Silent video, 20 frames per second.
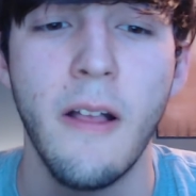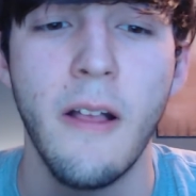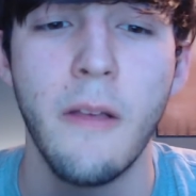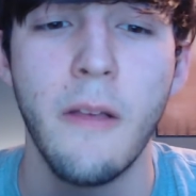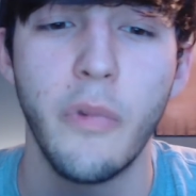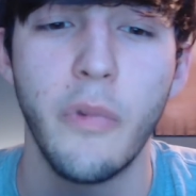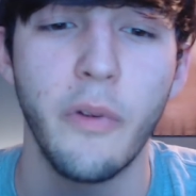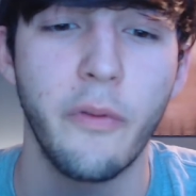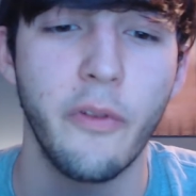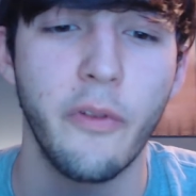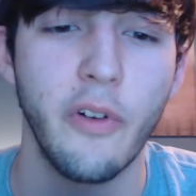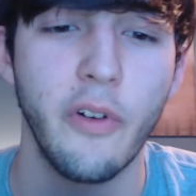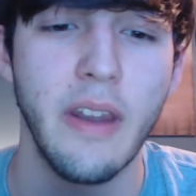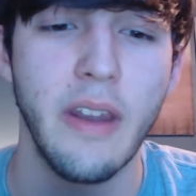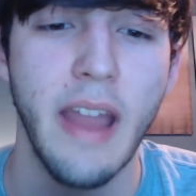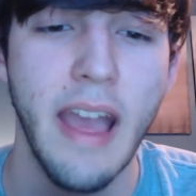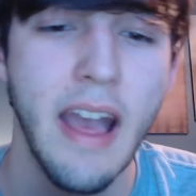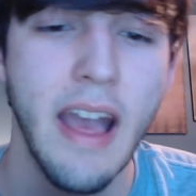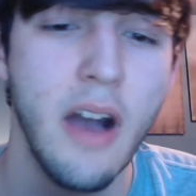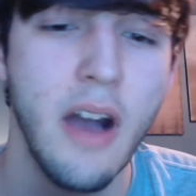But for
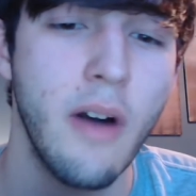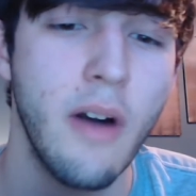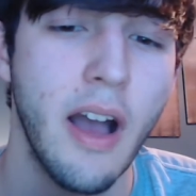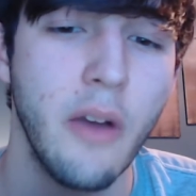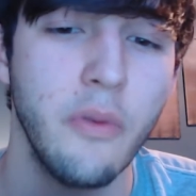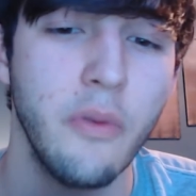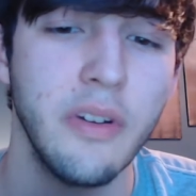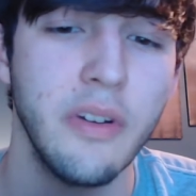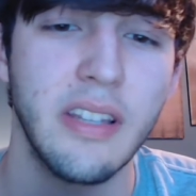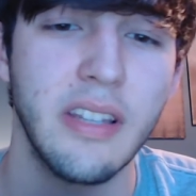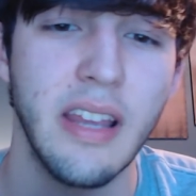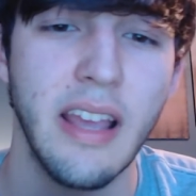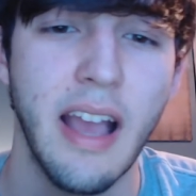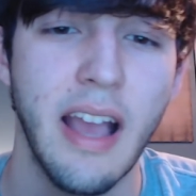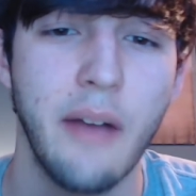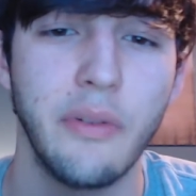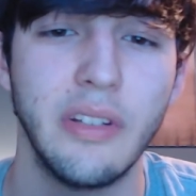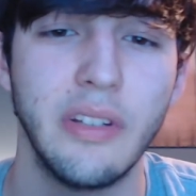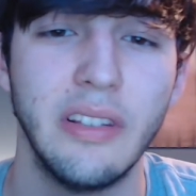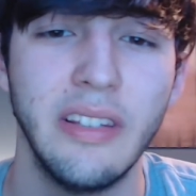now, I would say I
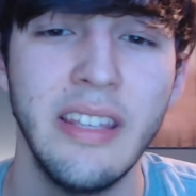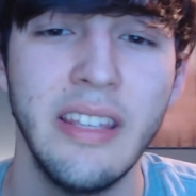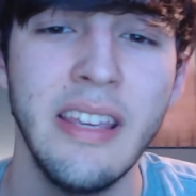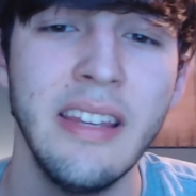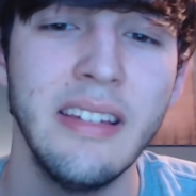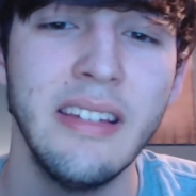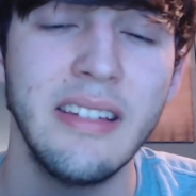would lean